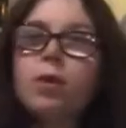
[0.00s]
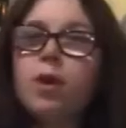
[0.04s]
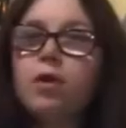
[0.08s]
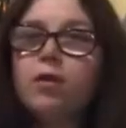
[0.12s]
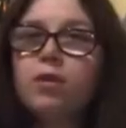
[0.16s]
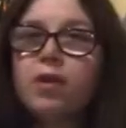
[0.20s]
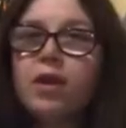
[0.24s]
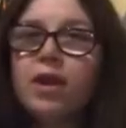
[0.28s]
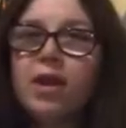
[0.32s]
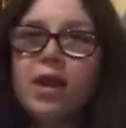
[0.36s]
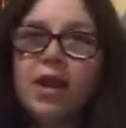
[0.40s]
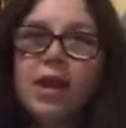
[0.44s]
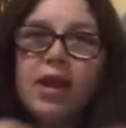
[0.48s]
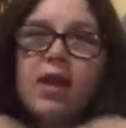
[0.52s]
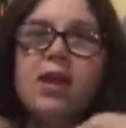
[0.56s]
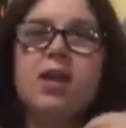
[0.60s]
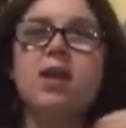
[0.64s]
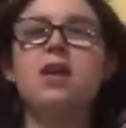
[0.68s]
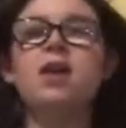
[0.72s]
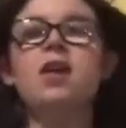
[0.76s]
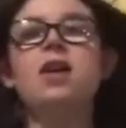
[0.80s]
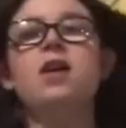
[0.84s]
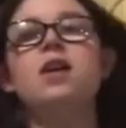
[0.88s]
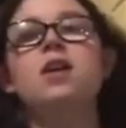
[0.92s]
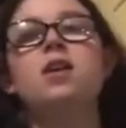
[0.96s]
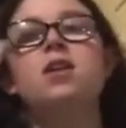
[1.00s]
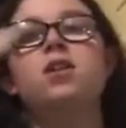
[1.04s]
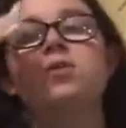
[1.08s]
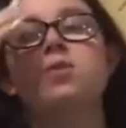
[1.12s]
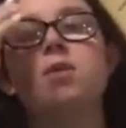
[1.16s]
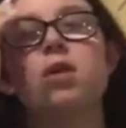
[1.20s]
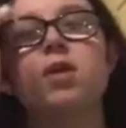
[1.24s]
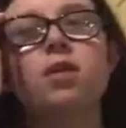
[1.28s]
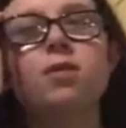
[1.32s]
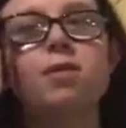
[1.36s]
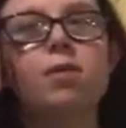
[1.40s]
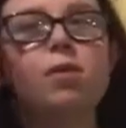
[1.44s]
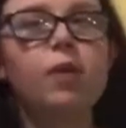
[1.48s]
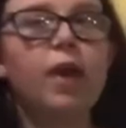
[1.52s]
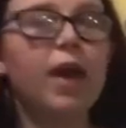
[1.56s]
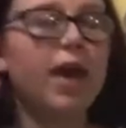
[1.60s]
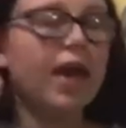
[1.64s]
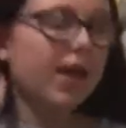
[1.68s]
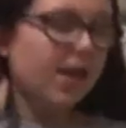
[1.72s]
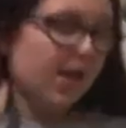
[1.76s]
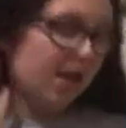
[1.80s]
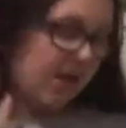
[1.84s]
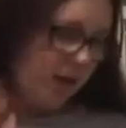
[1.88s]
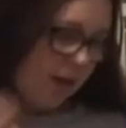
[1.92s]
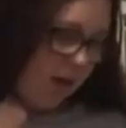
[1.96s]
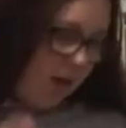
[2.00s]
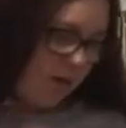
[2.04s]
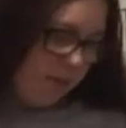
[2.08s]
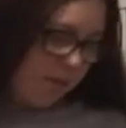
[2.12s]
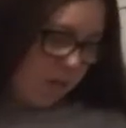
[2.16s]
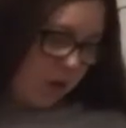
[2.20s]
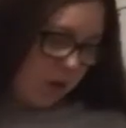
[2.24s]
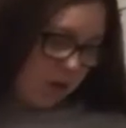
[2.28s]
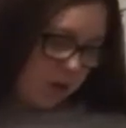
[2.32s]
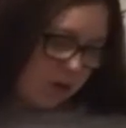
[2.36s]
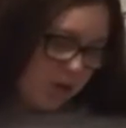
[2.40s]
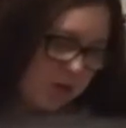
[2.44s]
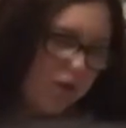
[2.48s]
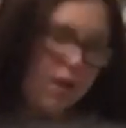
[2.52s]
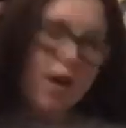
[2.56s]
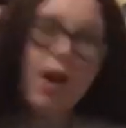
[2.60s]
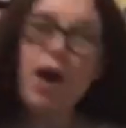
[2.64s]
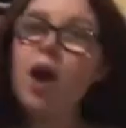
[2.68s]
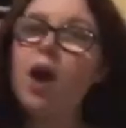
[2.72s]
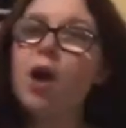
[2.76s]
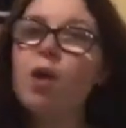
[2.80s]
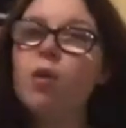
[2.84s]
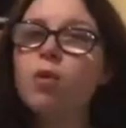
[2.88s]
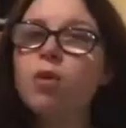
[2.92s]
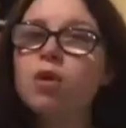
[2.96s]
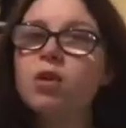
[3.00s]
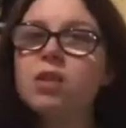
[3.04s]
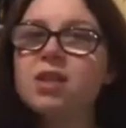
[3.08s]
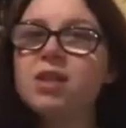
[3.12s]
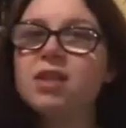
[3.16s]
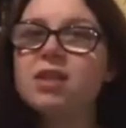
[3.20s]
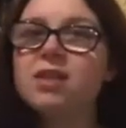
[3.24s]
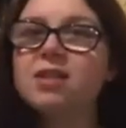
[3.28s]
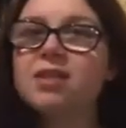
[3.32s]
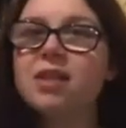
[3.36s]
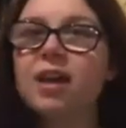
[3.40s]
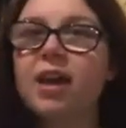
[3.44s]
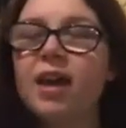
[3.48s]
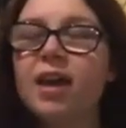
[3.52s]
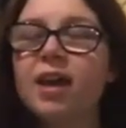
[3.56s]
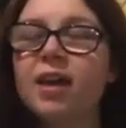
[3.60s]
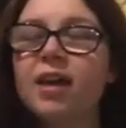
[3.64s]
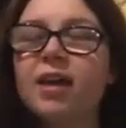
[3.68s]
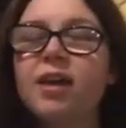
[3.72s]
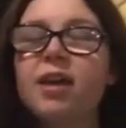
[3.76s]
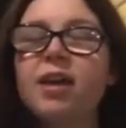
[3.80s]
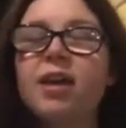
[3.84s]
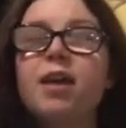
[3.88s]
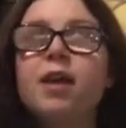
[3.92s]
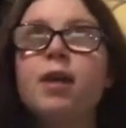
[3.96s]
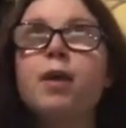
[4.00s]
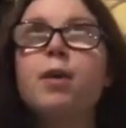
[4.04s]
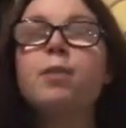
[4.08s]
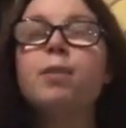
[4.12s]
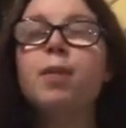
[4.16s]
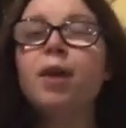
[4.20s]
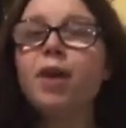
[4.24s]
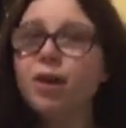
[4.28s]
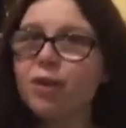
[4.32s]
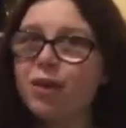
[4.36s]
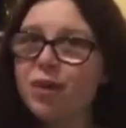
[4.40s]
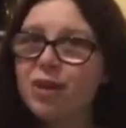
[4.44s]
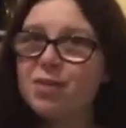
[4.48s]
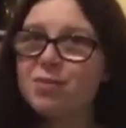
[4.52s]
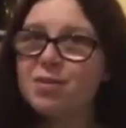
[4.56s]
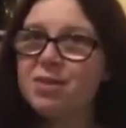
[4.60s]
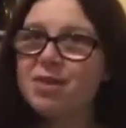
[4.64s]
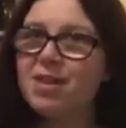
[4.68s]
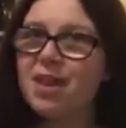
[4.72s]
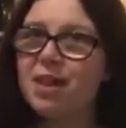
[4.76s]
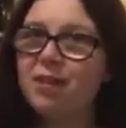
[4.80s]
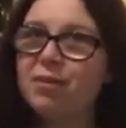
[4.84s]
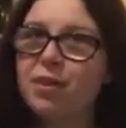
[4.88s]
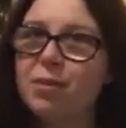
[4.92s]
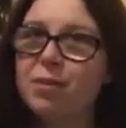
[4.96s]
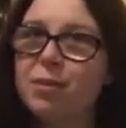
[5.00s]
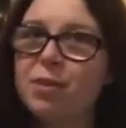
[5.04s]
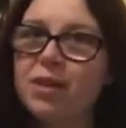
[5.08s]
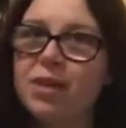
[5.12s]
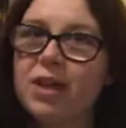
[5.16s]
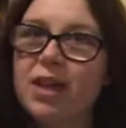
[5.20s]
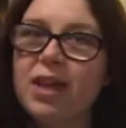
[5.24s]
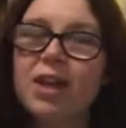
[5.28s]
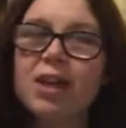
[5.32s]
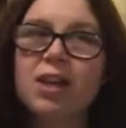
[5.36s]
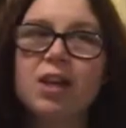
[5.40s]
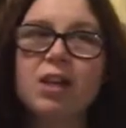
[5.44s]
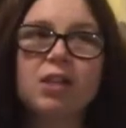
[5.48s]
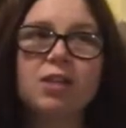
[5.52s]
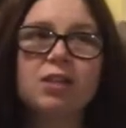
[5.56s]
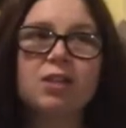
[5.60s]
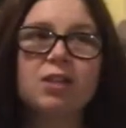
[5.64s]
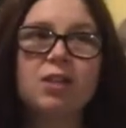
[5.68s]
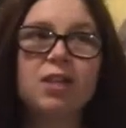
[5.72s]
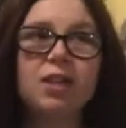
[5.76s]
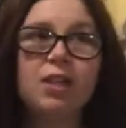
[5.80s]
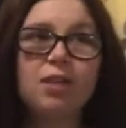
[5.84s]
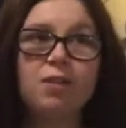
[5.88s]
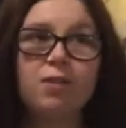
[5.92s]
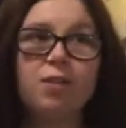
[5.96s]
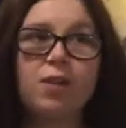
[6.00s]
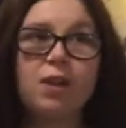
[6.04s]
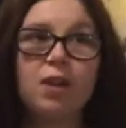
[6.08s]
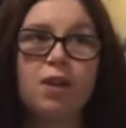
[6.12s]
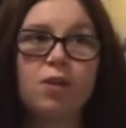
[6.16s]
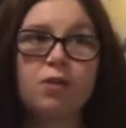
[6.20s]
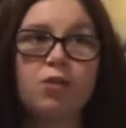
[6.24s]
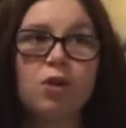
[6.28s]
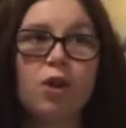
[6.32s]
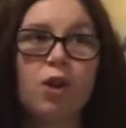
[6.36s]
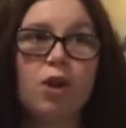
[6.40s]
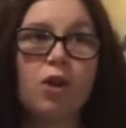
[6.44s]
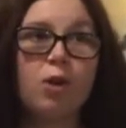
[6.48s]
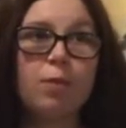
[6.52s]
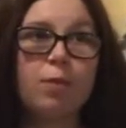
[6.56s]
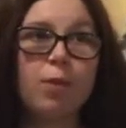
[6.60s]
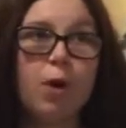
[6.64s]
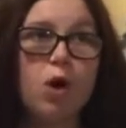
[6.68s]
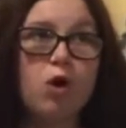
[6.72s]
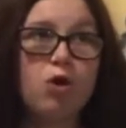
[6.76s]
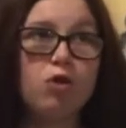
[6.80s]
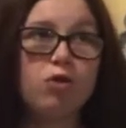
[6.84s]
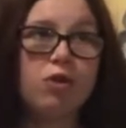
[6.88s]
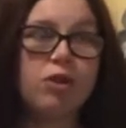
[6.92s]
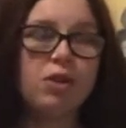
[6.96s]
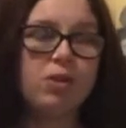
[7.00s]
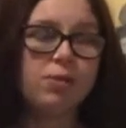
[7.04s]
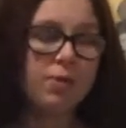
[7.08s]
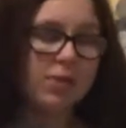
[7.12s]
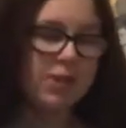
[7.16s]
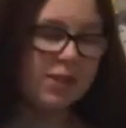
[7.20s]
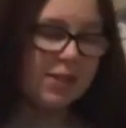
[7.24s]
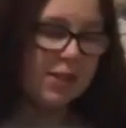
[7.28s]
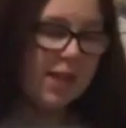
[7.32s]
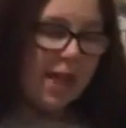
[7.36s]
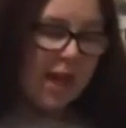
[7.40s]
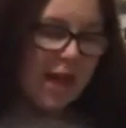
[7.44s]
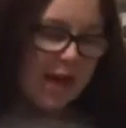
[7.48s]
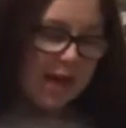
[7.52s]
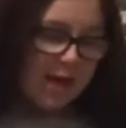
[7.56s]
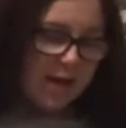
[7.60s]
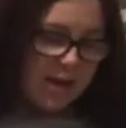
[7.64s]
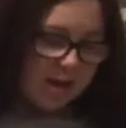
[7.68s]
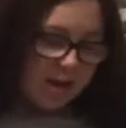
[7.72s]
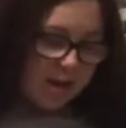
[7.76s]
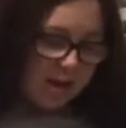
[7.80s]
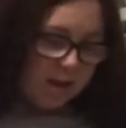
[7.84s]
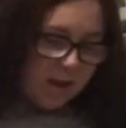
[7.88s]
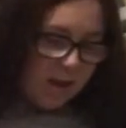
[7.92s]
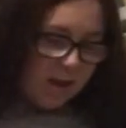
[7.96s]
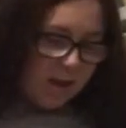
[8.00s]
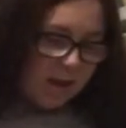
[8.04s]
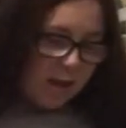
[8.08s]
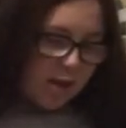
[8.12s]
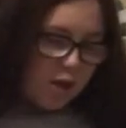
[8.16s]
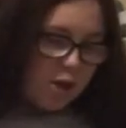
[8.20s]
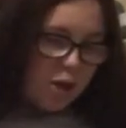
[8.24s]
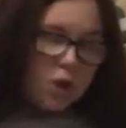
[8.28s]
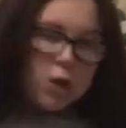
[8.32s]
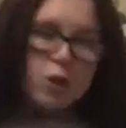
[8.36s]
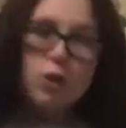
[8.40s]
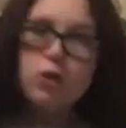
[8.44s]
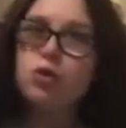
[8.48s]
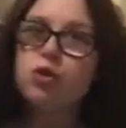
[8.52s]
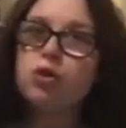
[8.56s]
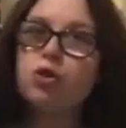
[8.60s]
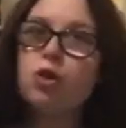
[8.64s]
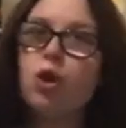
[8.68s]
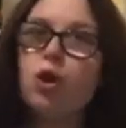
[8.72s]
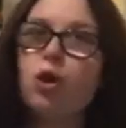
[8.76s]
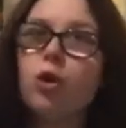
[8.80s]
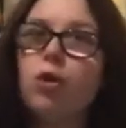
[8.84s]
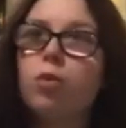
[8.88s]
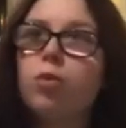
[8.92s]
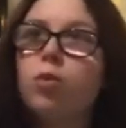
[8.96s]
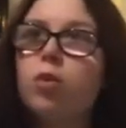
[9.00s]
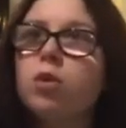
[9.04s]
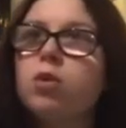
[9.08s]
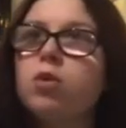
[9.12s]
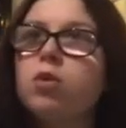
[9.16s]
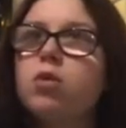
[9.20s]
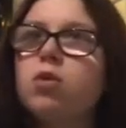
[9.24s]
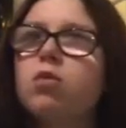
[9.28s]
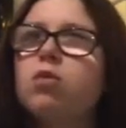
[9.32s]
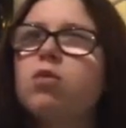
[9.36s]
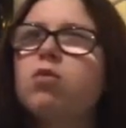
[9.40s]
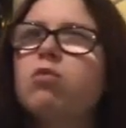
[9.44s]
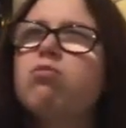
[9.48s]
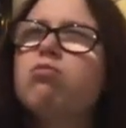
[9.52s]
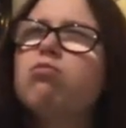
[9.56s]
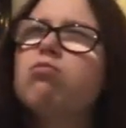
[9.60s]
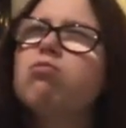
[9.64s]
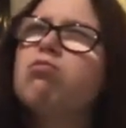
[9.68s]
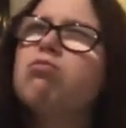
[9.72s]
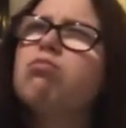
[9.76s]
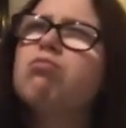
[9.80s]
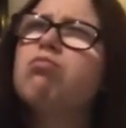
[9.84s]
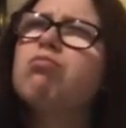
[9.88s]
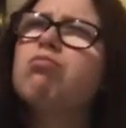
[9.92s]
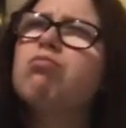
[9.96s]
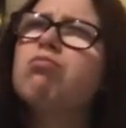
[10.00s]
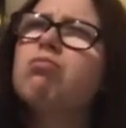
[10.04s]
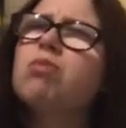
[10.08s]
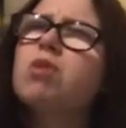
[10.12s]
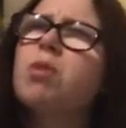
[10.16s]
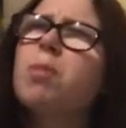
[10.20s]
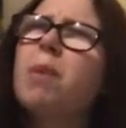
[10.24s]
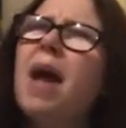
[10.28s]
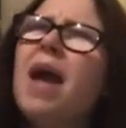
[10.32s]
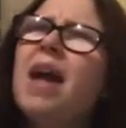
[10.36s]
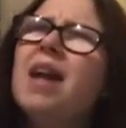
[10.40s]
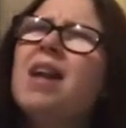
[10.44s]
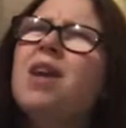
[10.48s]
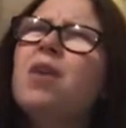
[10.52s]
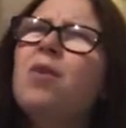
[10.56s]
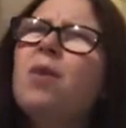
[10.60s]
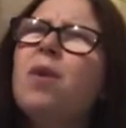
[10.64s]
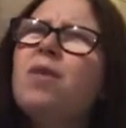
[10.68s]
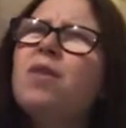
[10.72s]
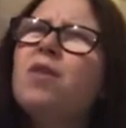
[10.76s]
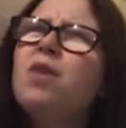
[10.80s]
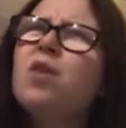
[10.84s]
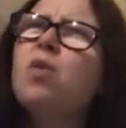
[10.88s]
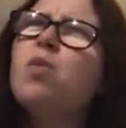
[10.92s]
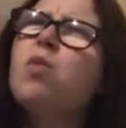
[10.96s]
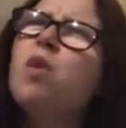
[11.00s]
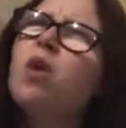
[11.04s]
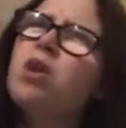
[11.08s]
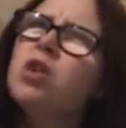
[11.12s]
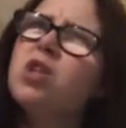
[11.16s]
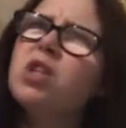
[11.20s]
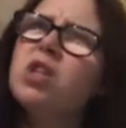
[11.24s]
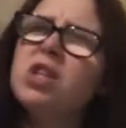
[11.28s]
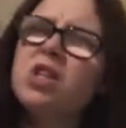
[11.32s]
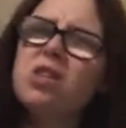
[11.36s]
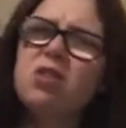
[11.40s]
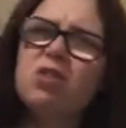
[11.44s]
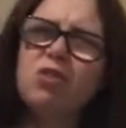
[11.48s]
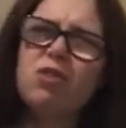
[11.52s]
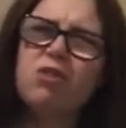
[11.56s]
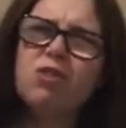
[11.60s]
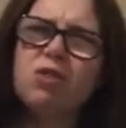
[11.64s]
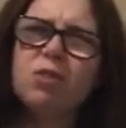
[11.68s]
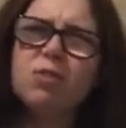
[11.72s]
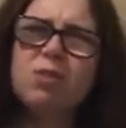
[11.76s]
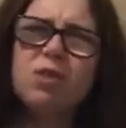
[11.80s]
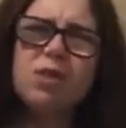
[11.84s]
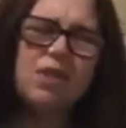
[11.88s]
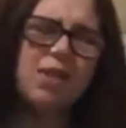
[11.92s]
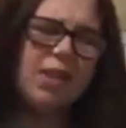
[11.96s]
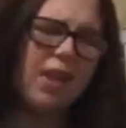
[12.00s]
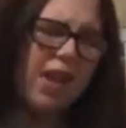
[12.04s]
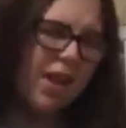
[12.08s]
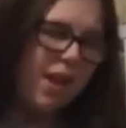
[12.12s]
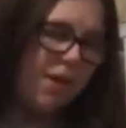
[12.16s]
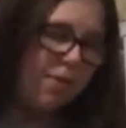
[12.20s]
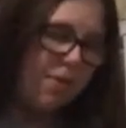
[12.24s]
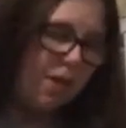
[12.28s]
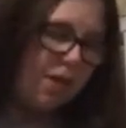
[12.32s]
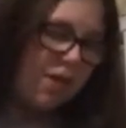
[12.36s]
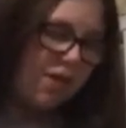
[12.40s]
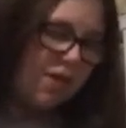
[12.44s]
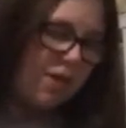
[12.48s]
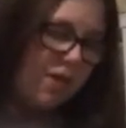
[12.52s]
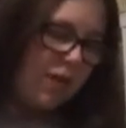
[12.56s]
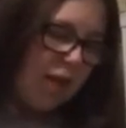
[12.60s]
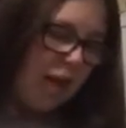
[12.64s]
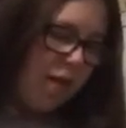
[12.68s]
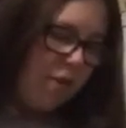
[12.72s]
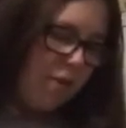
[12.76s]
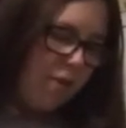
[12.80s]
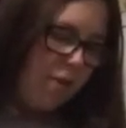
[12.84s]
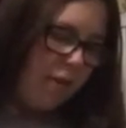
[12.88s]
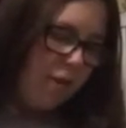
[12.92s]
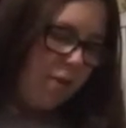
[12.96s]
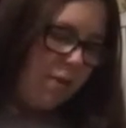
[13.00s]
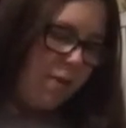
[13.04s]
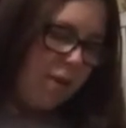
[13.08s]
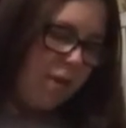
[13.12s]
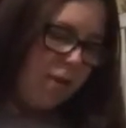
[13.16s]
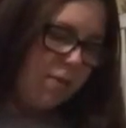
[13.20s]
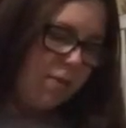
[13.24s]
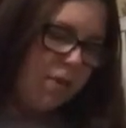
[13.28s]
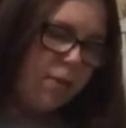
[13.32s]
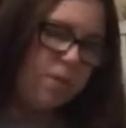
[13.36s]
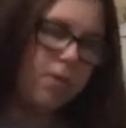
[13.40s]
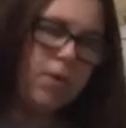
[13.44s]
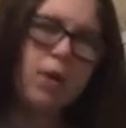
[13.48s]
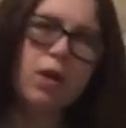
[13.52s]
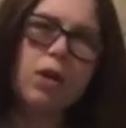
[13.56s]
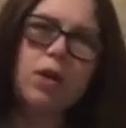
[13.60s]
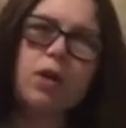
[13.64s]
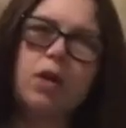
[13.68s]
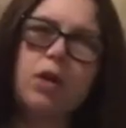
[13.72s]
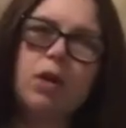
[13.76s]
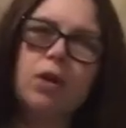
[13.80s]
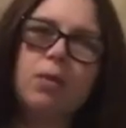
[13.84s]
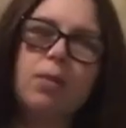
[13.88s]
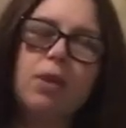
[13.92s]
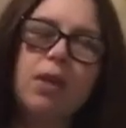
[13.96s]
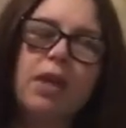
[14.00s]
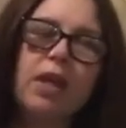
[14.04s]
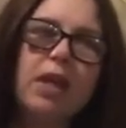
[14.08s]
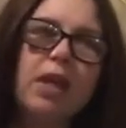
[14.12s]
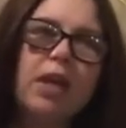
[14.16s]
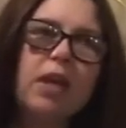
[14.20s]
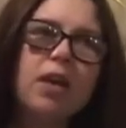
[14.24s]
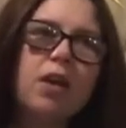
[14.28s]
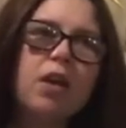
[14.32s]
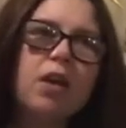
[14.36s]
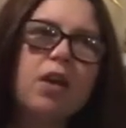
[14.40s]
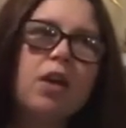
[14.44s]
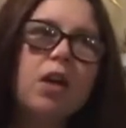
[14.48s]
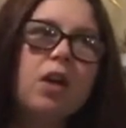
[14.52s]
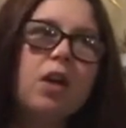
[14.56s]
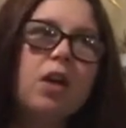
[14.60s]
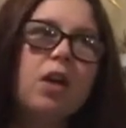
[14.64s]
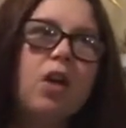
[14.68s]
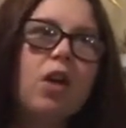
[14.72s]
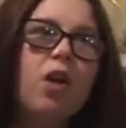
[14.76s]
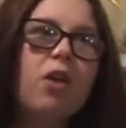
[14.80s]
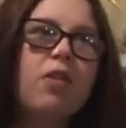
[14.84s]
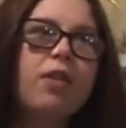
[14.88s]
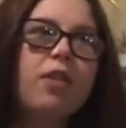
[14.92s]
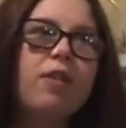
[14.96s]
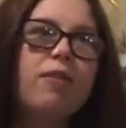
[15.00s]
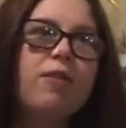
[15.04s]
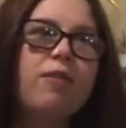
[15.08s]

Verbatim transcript: over here to put them away. But I wanted to say Merry Christmas everybody, because this video is going up on Christmas Day. So depending whether you're watching this on Christmas Day, I mean, I doubt very many people are going to be on their